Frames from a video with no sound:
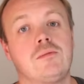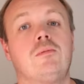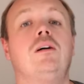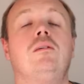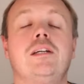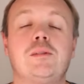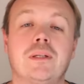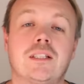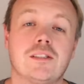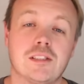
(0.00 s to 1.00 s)
Well, it's
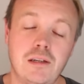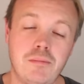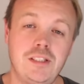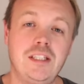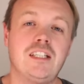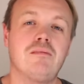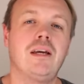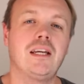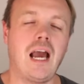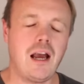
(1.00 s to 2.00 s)
because Liberty can
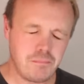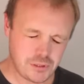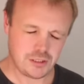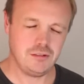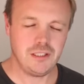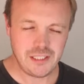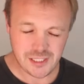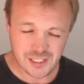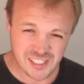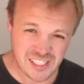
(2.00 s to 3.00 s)
make absolutely
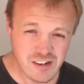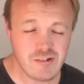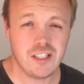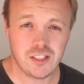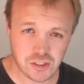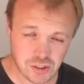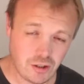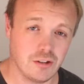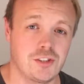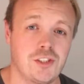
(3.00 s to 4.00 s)
serious
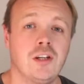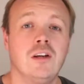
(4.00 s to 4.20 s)
dosh